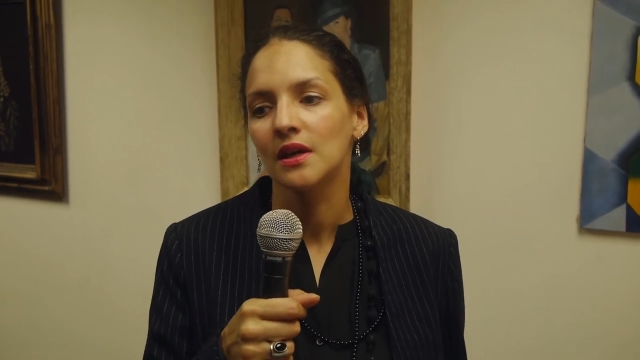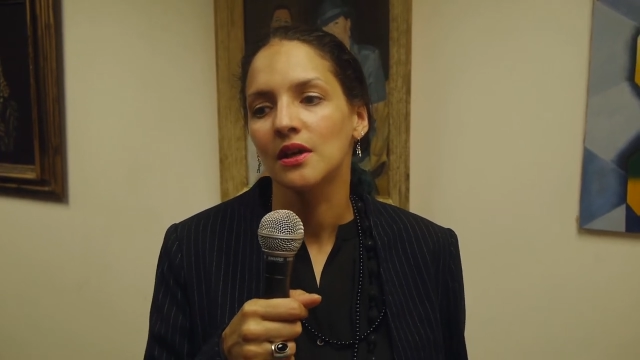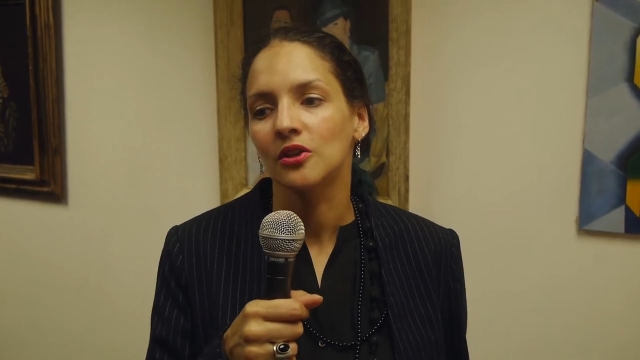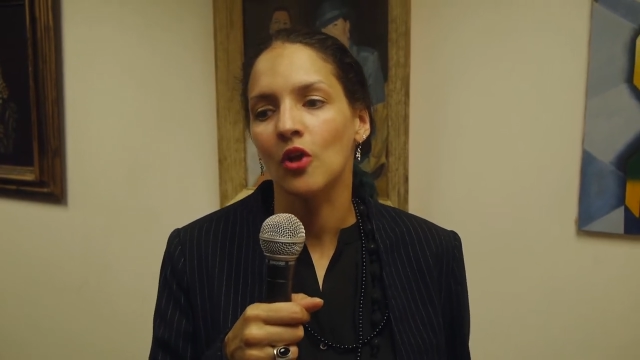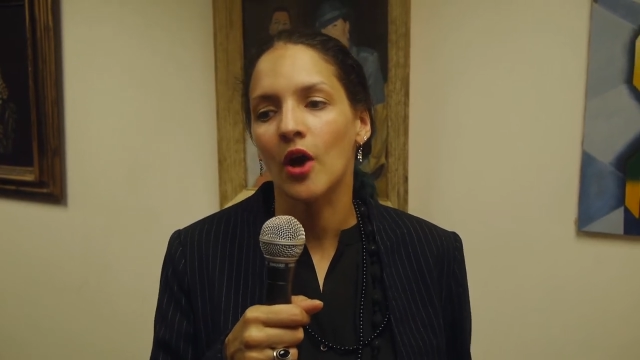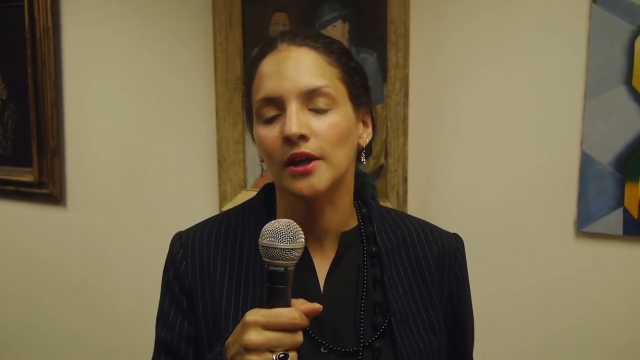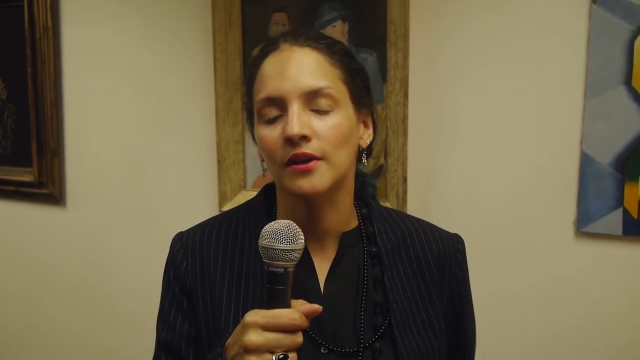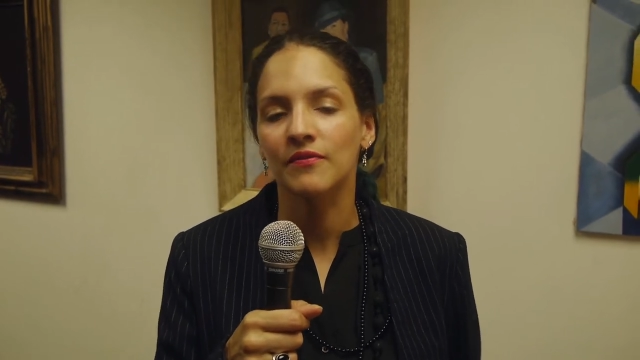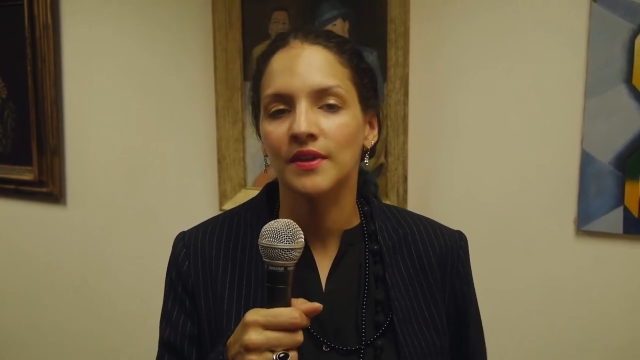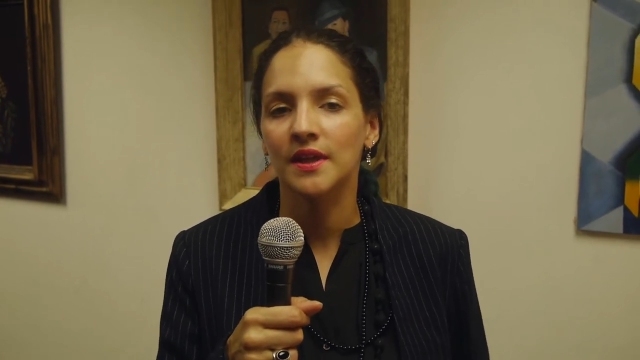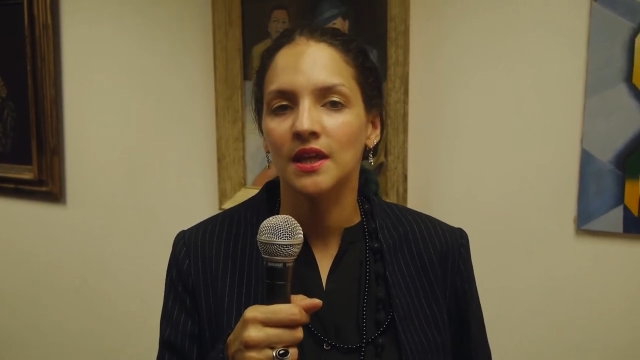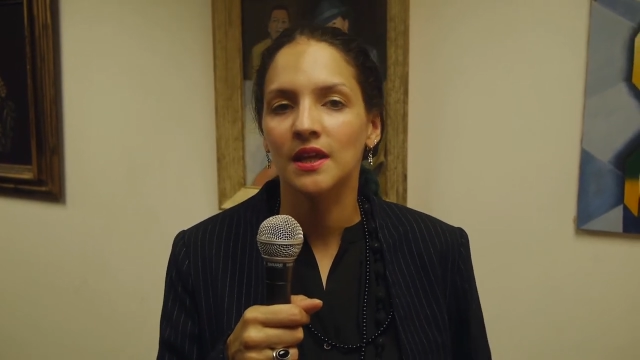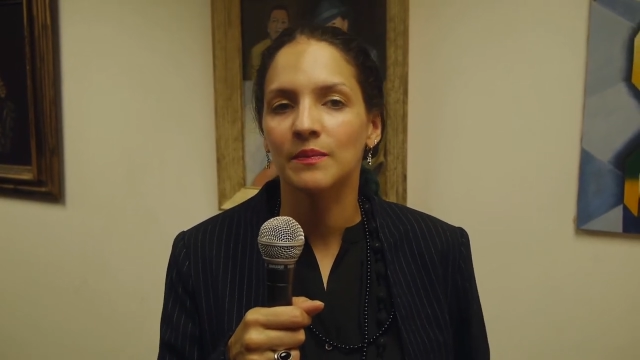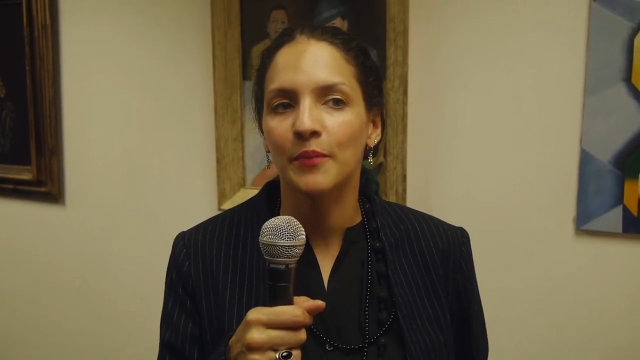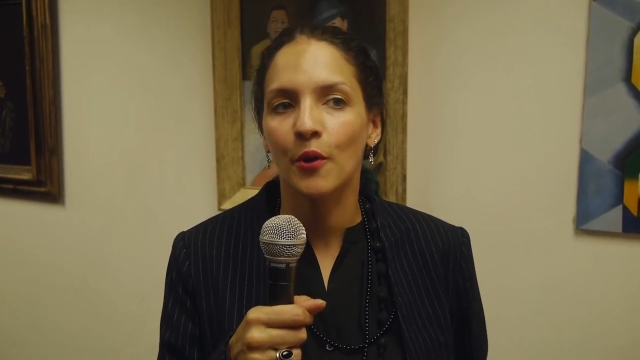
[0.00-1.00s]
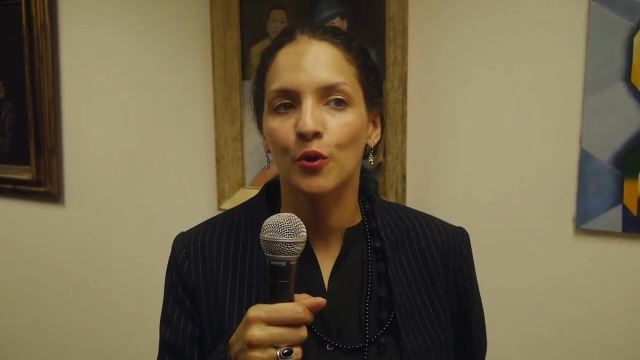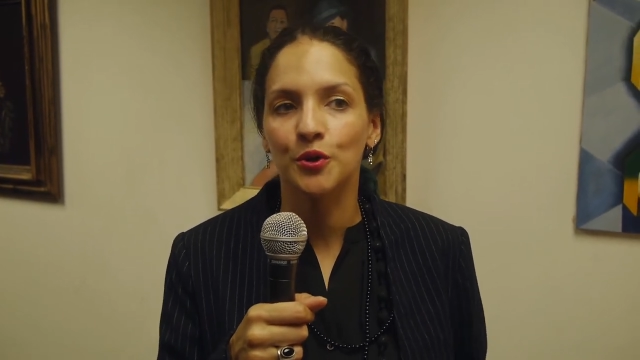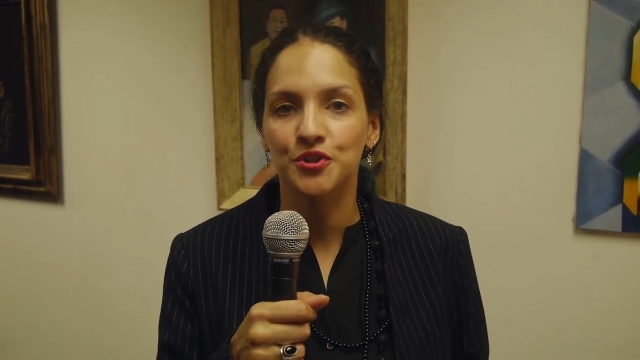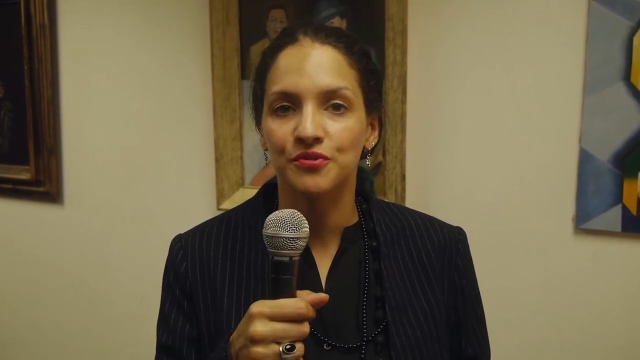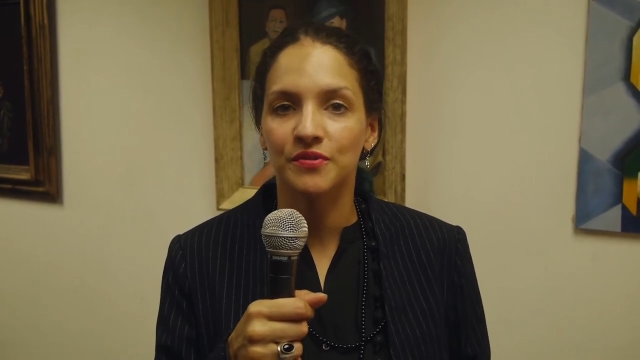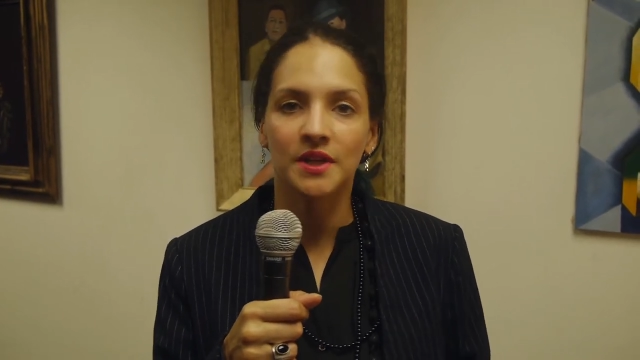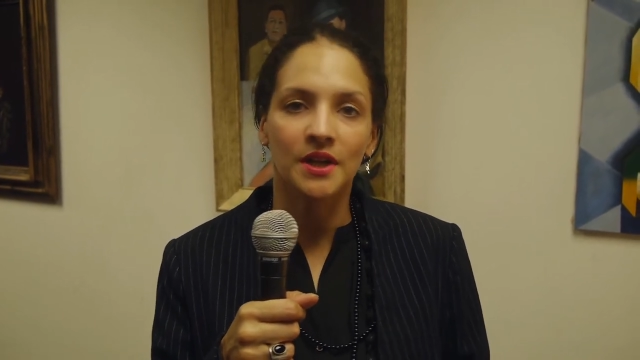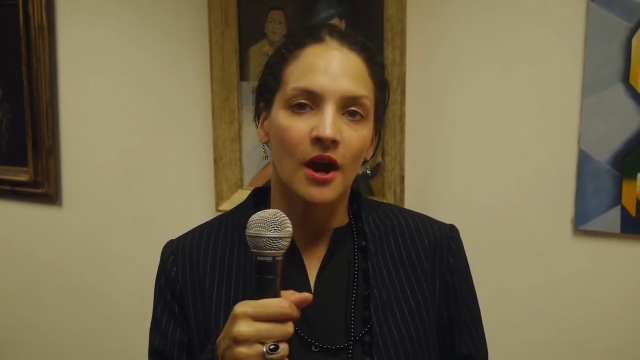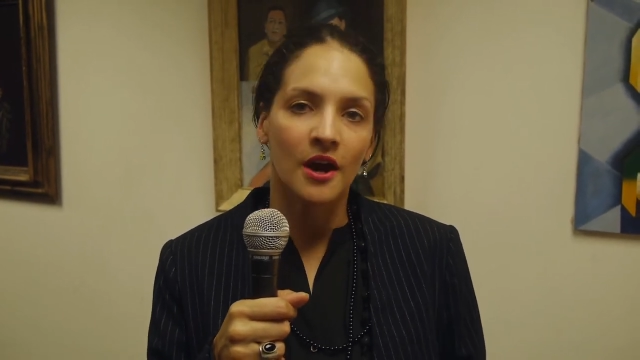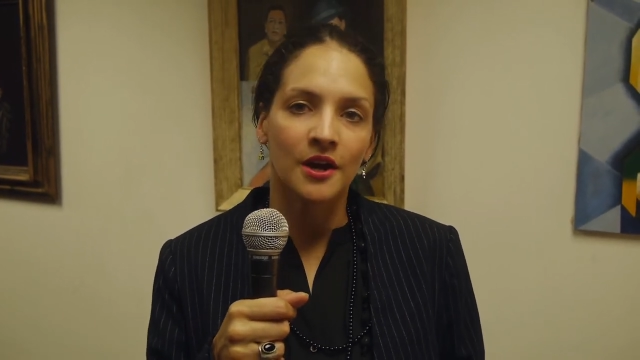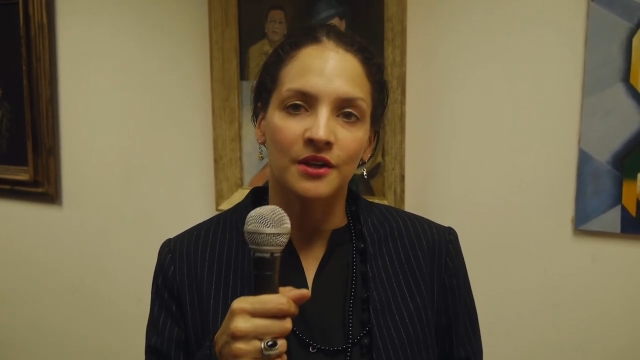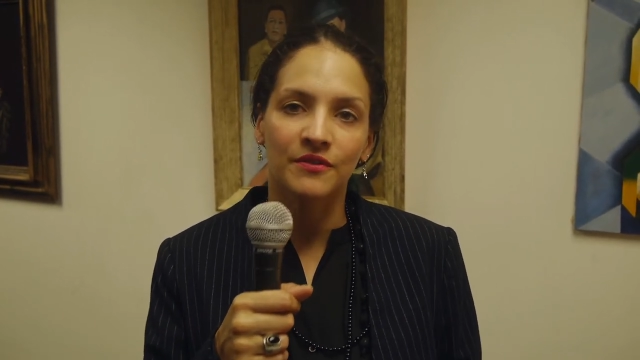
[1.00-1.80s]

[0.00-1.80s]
A lot of the poetry and art